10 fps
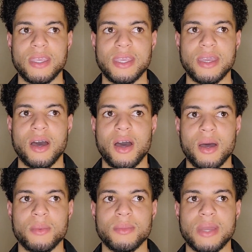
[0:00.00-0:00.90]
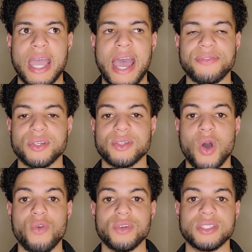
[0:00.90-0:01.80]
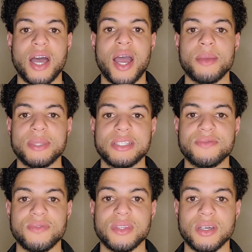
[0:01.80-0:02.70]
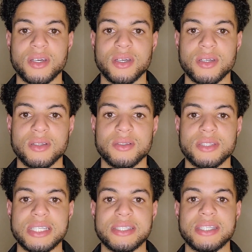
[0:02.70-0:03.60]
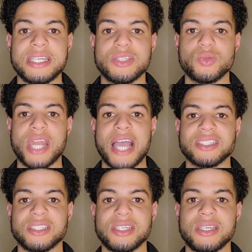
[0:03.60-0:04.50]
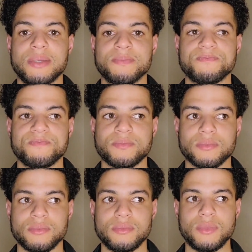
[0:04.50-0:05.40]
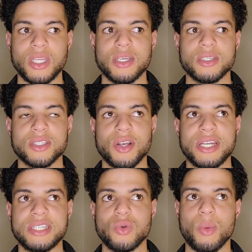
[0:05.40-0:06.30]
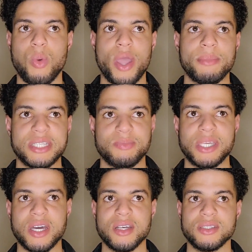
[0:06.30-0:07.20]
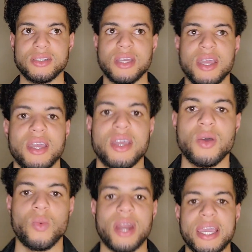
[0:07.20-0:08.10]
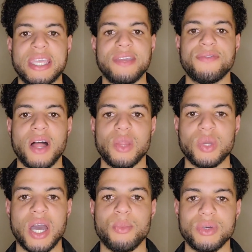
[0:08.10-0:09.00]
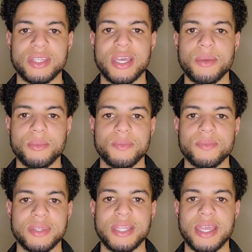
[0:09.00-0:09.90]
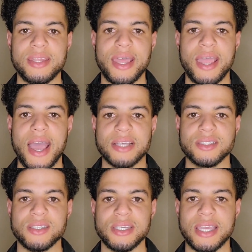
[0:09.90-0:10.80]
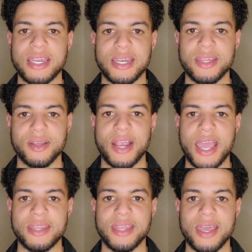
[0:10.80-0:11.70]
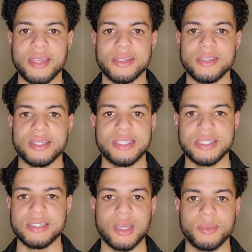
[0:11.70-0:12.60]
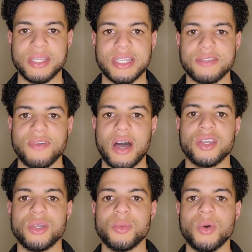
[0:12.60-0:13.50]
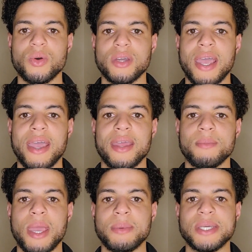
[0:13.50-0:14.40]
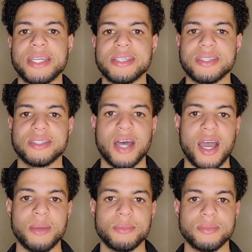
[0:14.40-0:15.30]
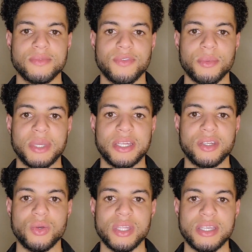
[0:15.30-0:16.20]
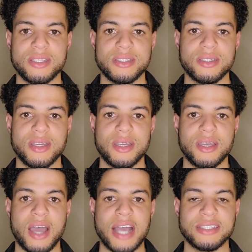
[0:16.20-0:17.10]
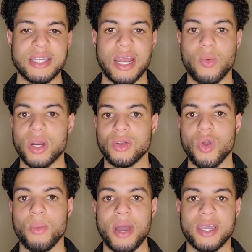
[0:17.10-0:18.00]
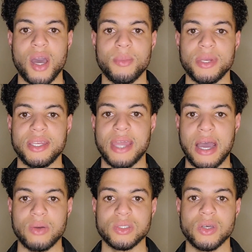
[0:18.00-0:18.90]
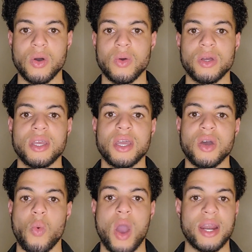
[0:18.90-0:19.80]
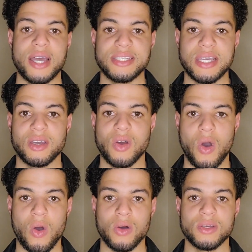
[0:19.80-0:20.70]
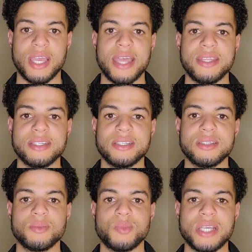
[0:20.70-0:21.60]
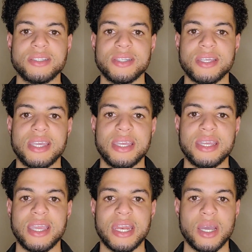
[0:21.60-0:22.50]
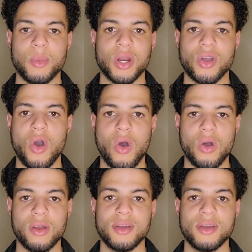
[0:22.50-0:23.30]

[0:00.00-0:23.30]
um, after over time, these the these leads would actually turn into appointments because when I keep following up with them, then they actually get it in their head that this is something that's valuable and maybe it is the time for me to do this. I said I want to grow my company now, so why not take a call? And this is basically the key to getting them on a call.